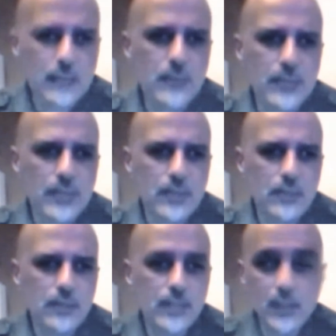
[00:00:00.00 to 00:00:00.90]
we've been
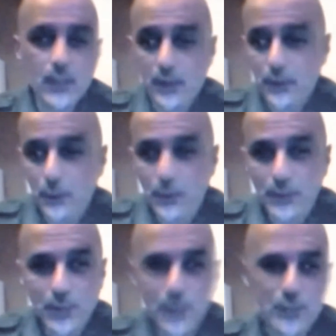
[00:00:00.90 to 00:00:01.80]
taught. It's harder to
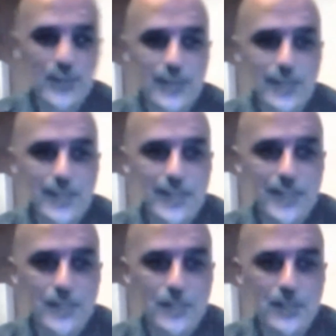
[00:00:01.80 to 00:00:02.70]
walk downhill than it is
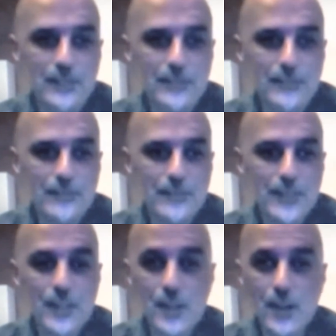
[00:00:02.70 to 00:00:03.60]
uphill.
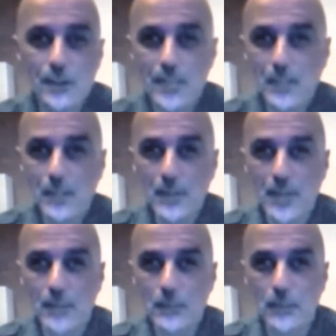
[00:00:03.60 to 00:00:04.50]
It's harder to keep your
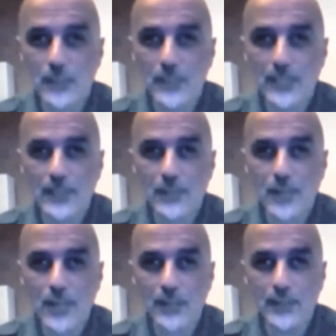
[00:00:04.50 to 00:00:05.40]
eyes perfectly
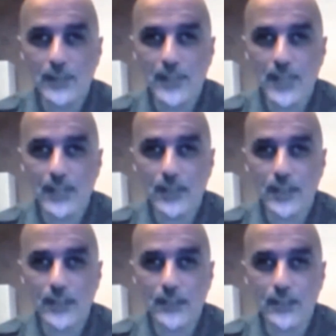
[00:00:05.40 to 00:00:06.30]
straight and steady,
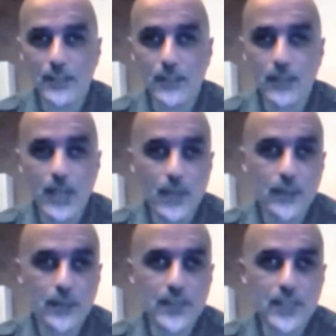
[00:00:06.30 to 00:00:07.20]
and
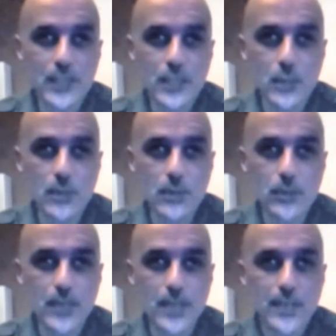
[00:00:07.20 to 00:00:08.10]
harder to sit in a yoga
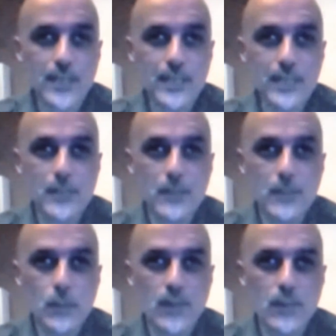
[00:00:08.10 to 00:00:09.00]
pose than it is to be
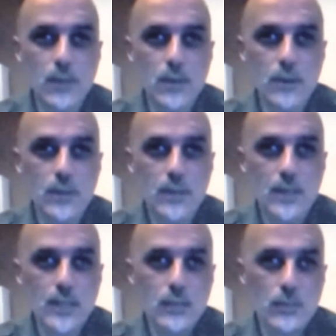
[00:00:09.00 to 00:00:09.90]
moving around.
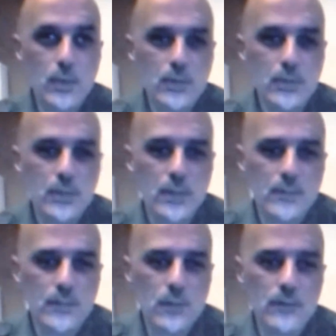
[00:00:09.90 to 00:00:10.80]
So martial arts
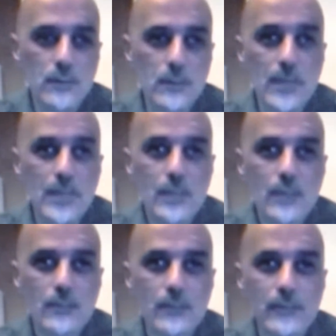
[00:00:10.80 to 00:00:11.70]
have known from
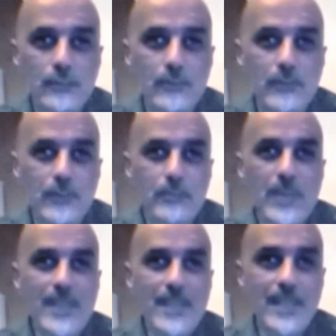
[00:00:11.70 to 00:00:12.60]

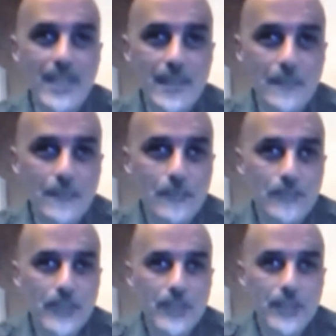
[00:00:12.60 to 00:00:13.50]
BC
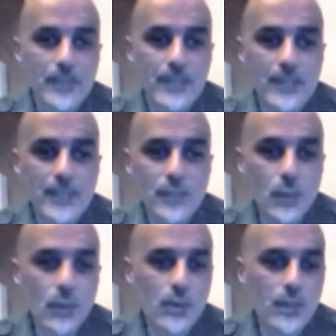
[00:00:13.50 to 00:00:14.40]
that the
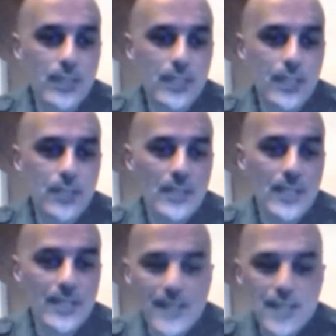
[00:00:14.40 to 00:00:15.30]
so-called yin energy is